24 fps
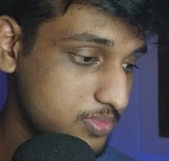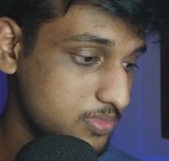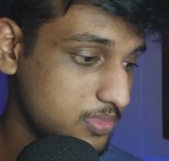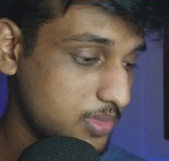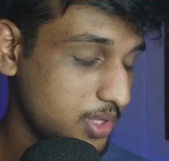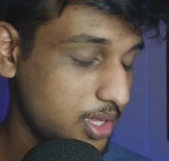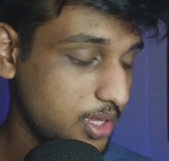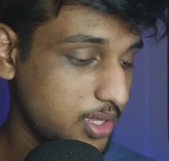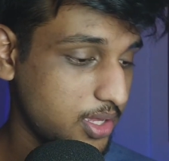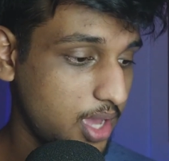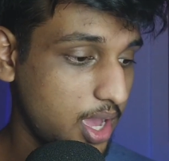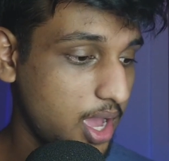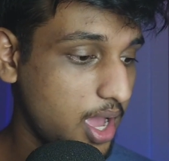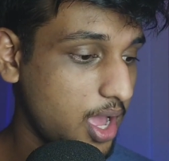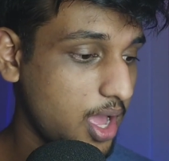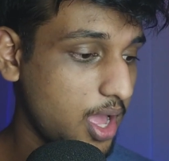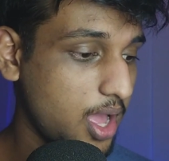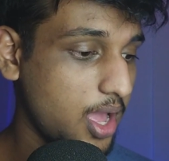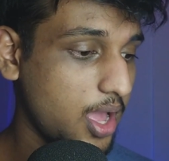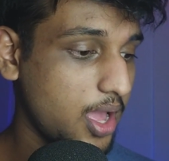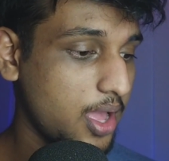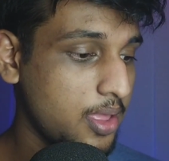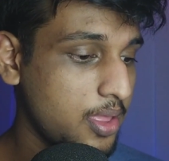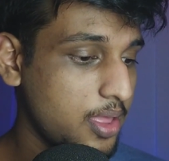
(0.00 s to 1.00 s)
Like,
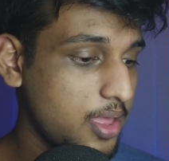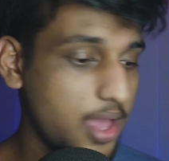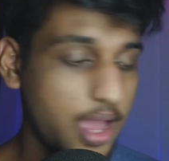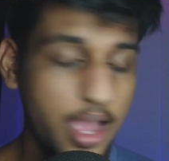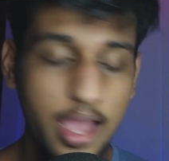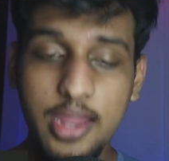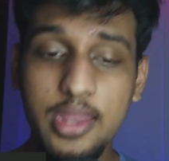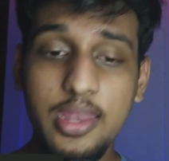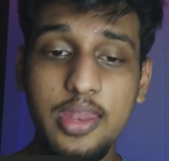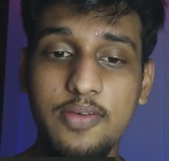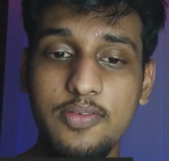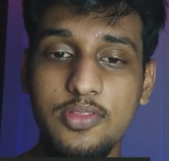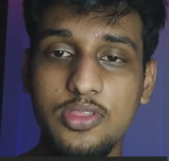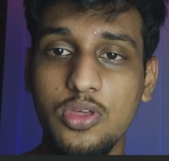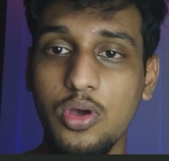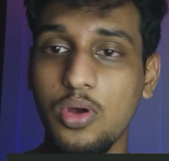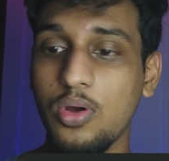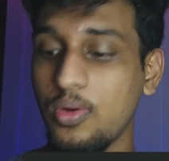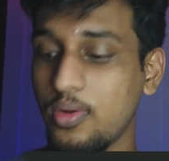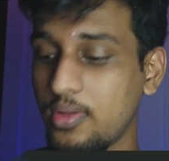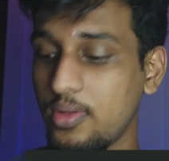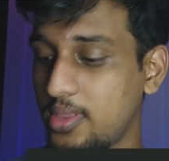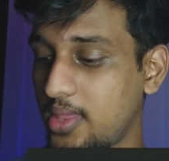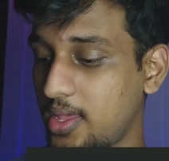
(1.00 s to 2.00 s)
I never
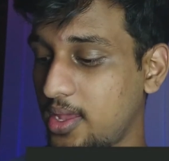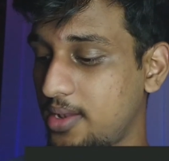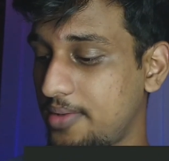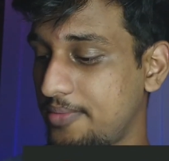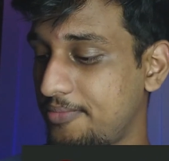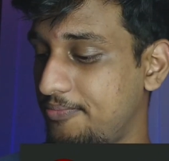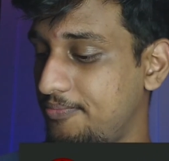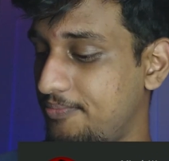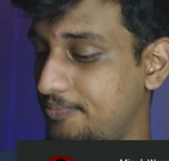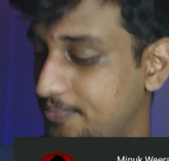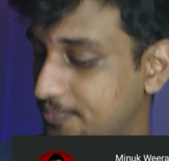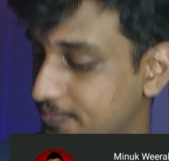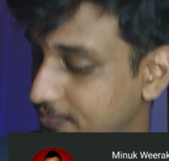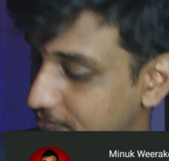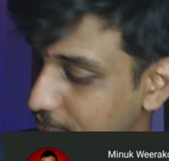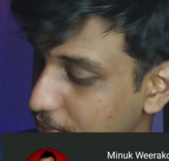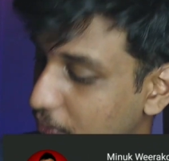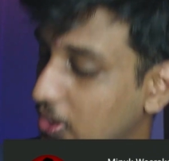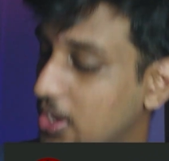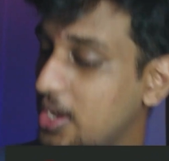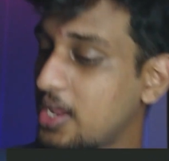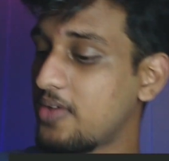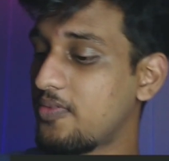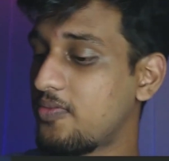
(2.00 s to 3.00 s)
thought that
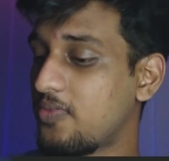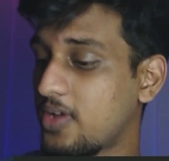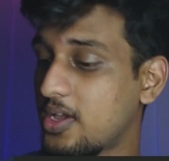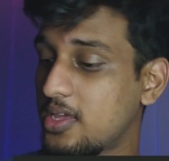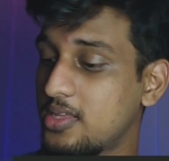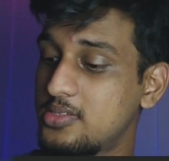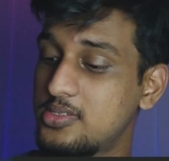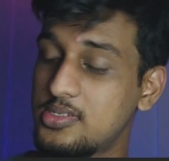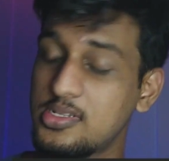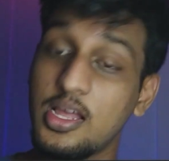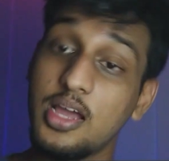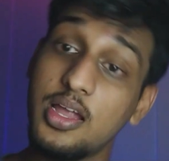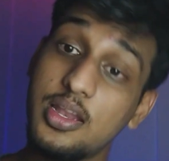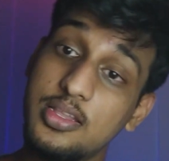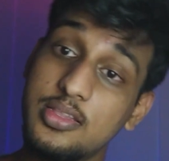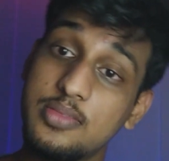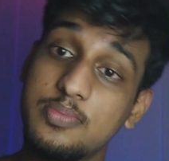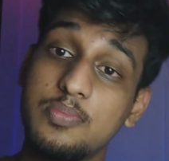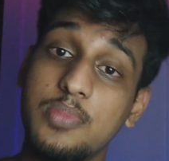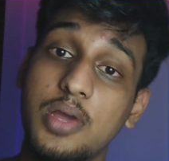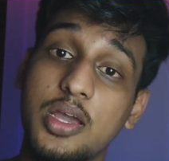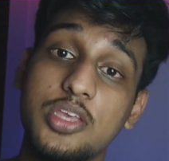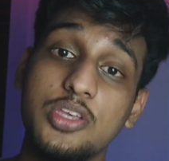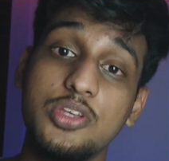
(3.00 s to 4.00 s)
when I fucking started
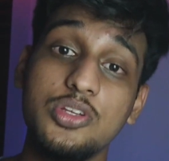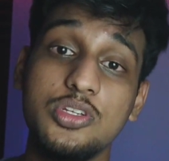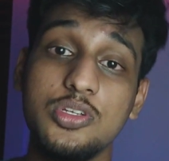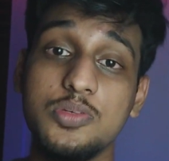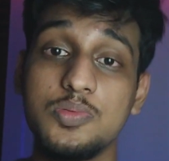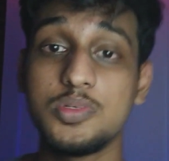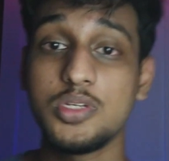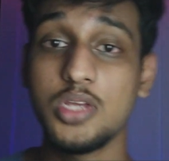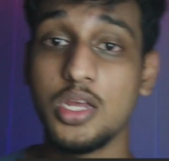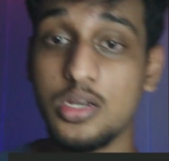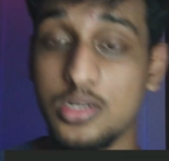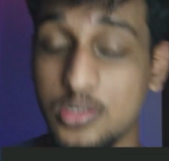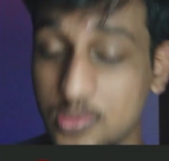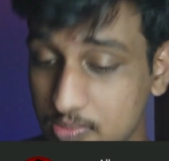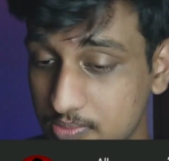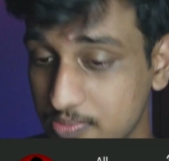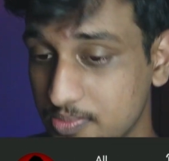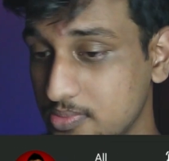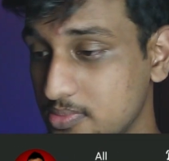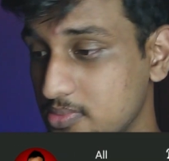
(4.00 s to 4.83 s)
my YouTube channel,